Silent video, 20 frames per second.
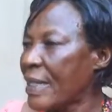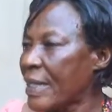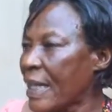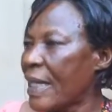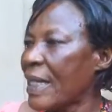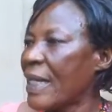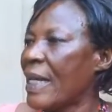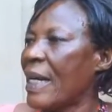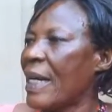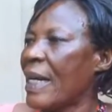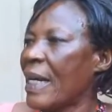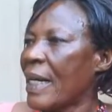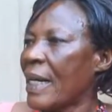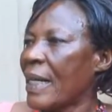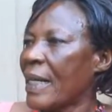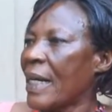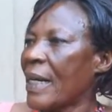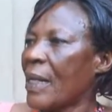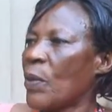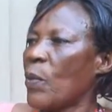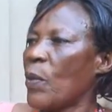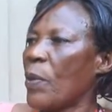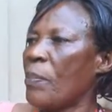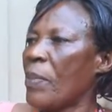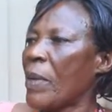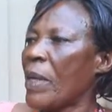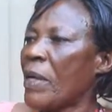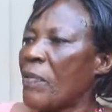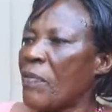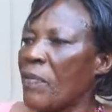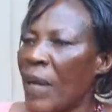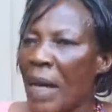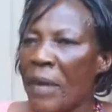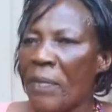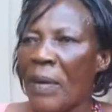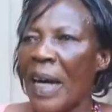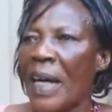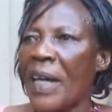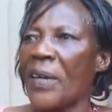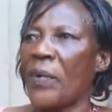said that we paid
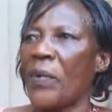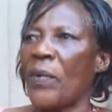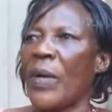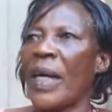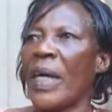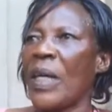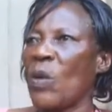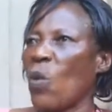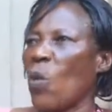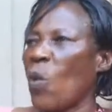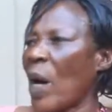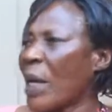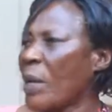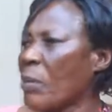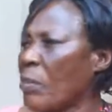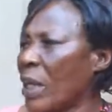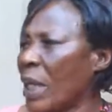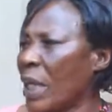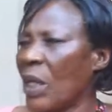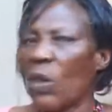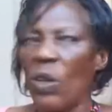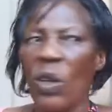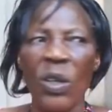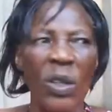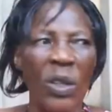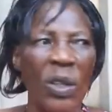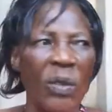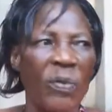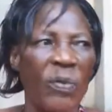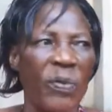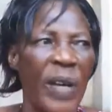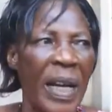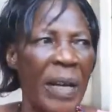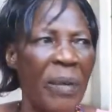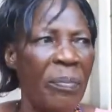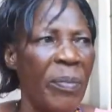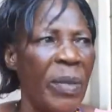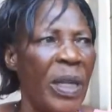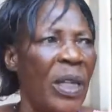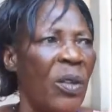500, 1 million,
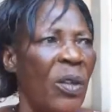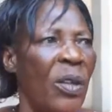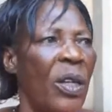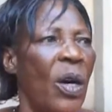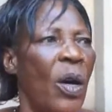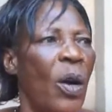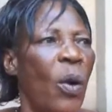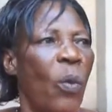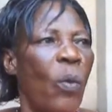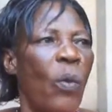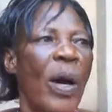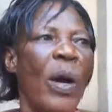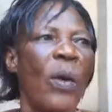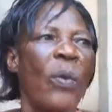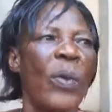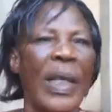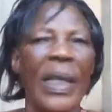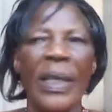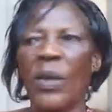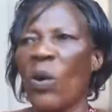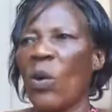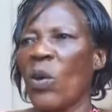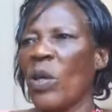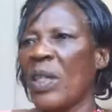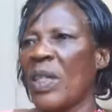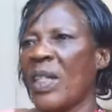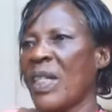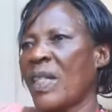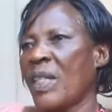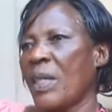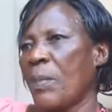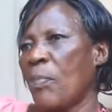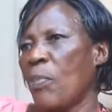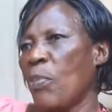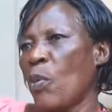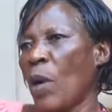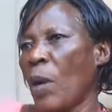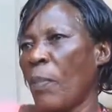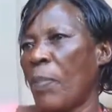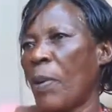5 million. Where will all these
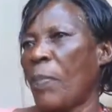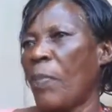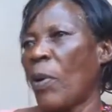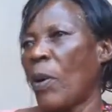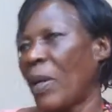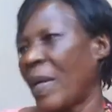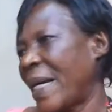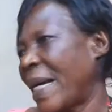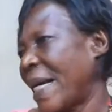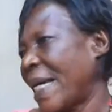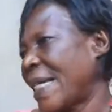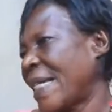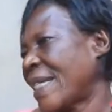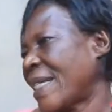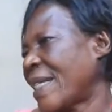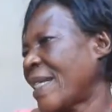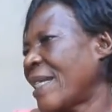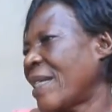poor people get?